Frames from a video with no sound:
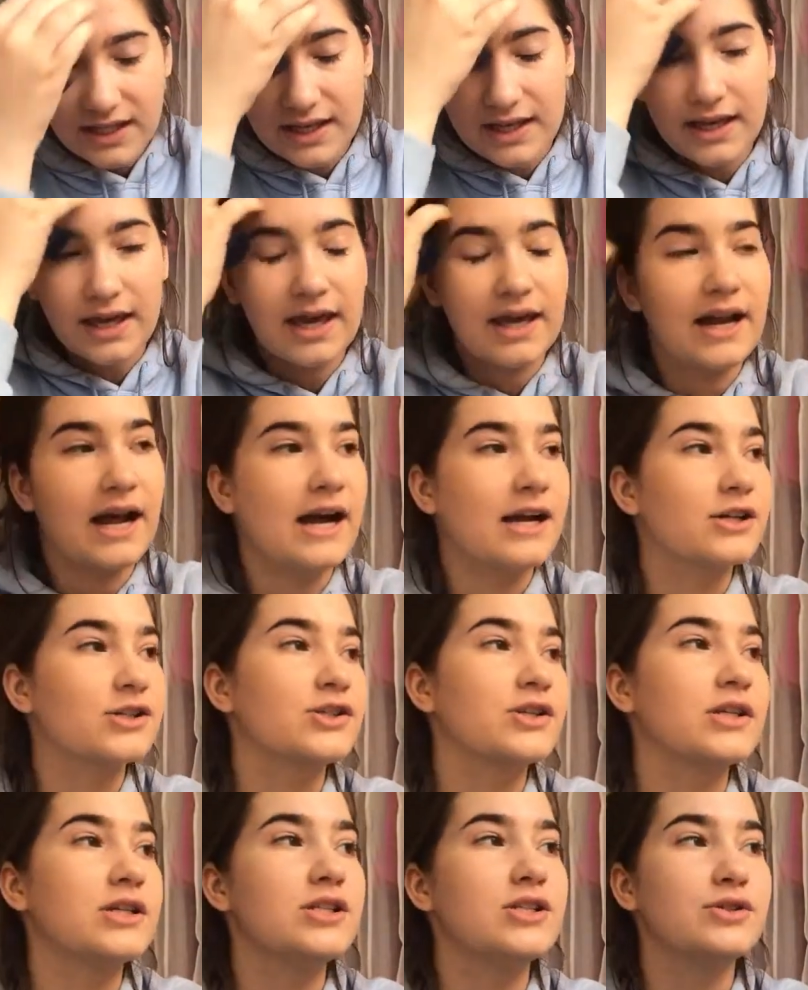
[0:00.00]
can
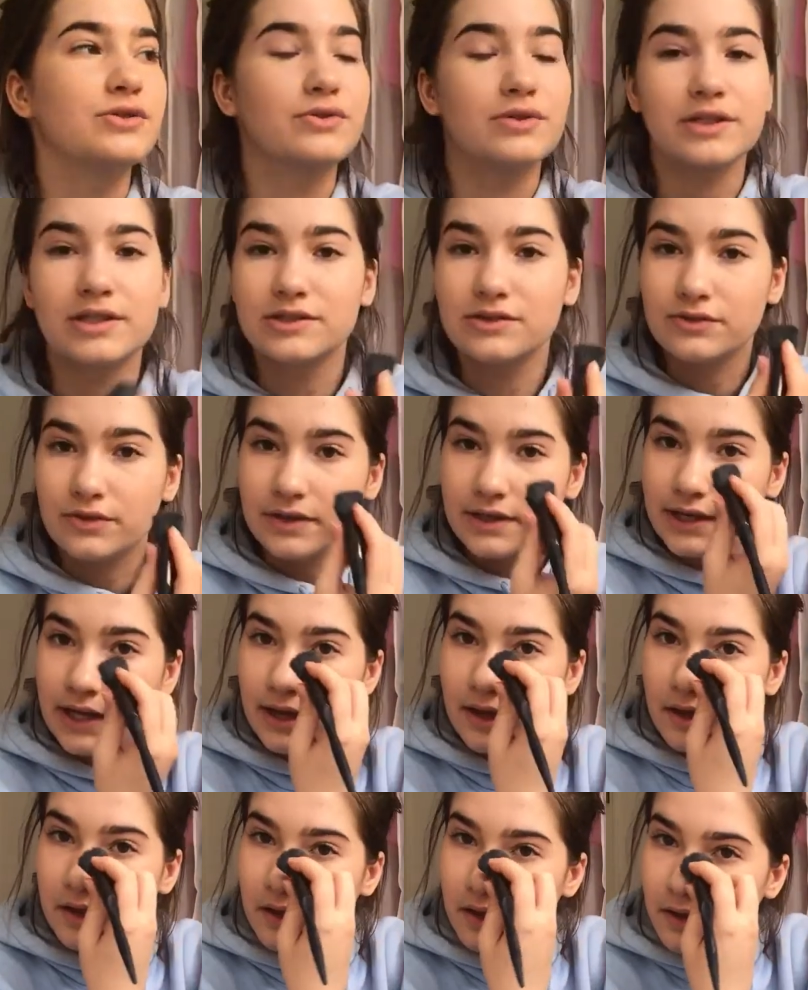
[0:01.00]
actually do green
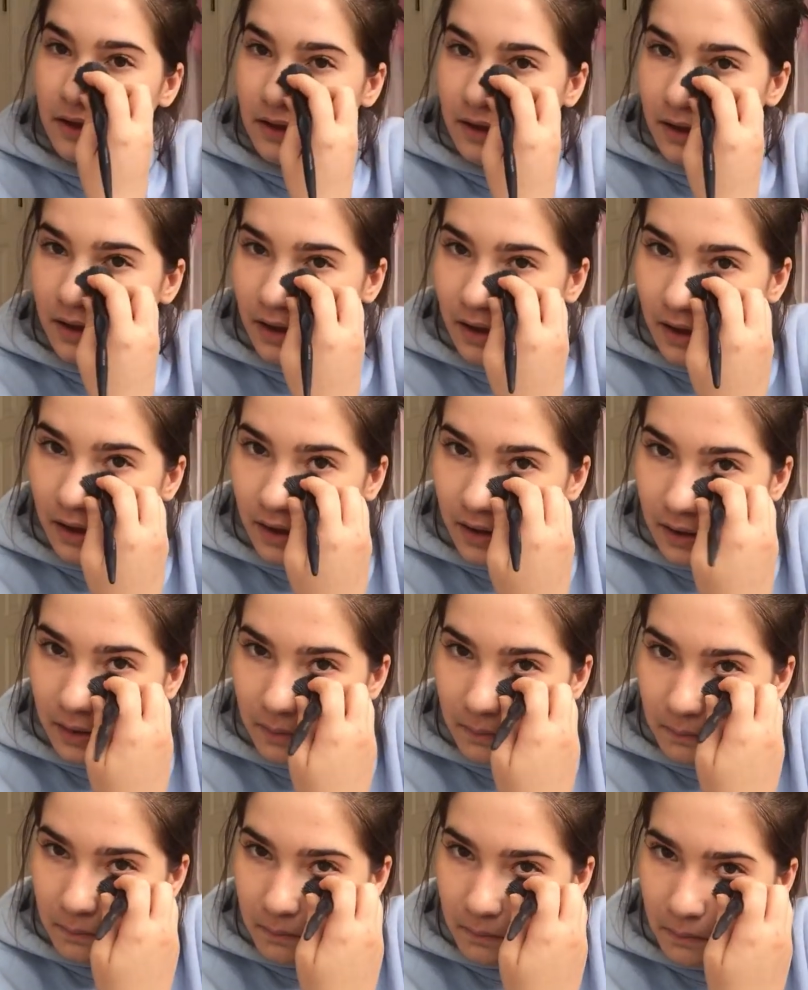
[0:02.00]
screening.
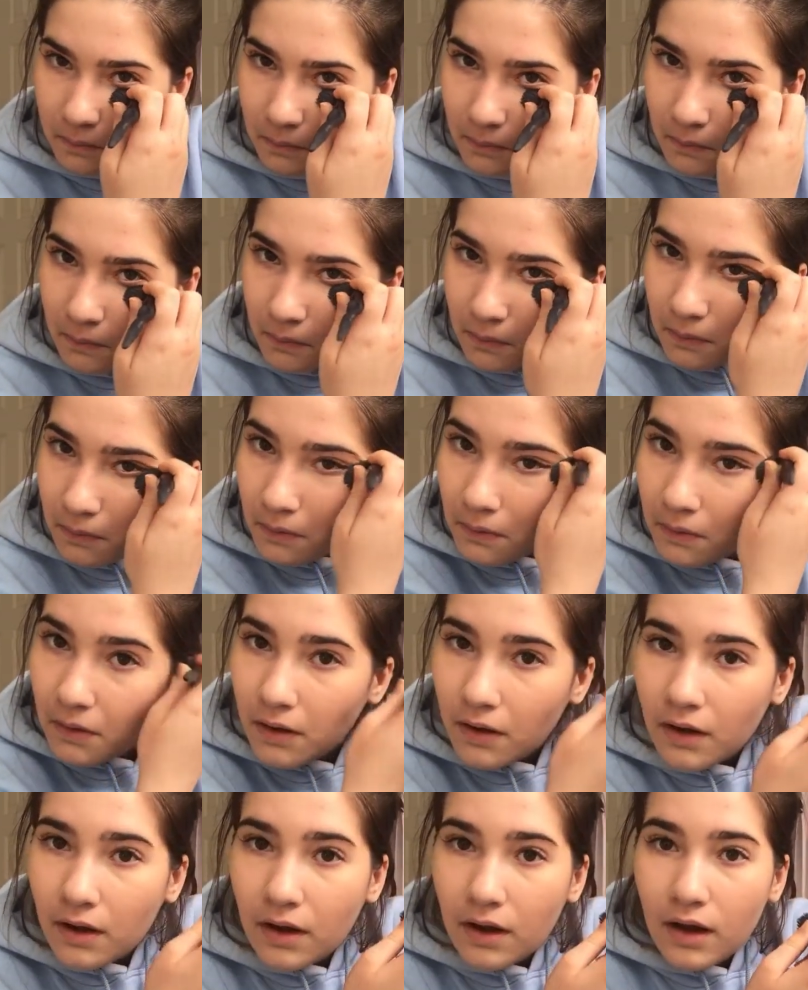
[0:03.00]
Um,
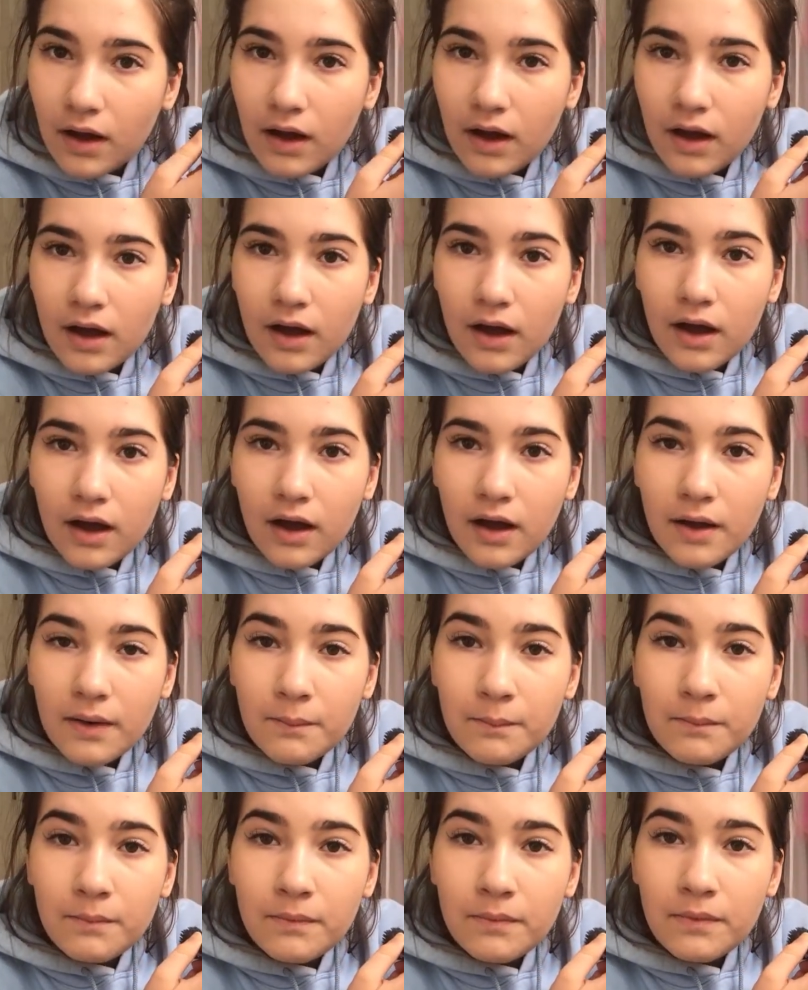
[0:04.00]

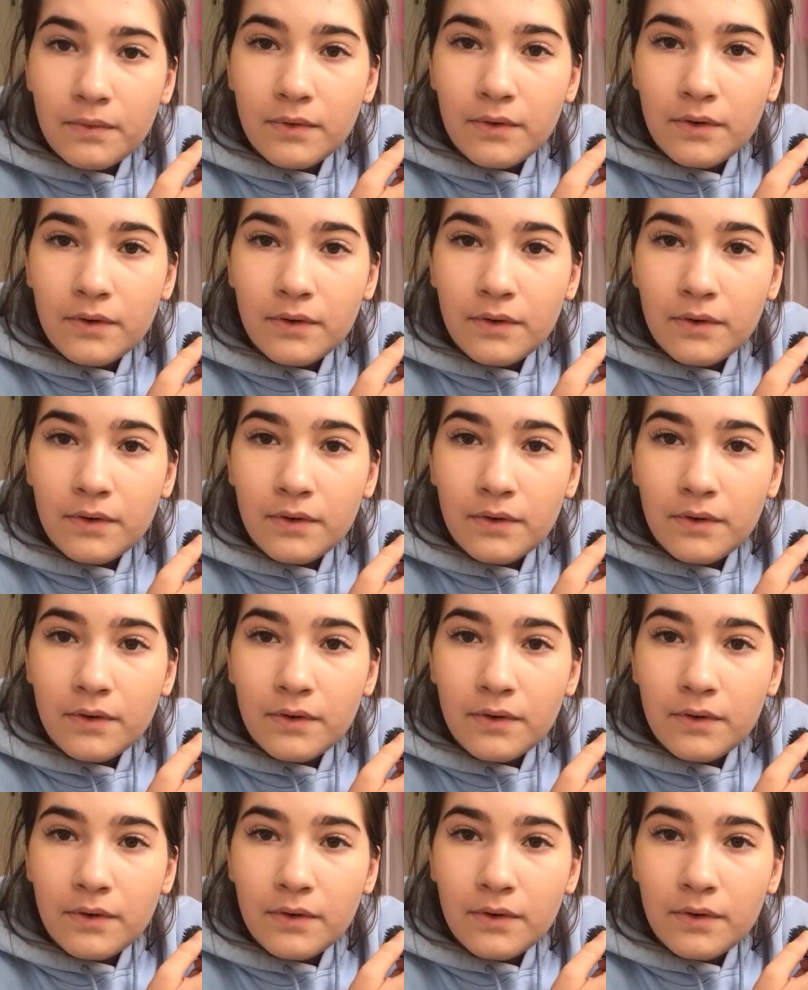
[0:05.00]
um,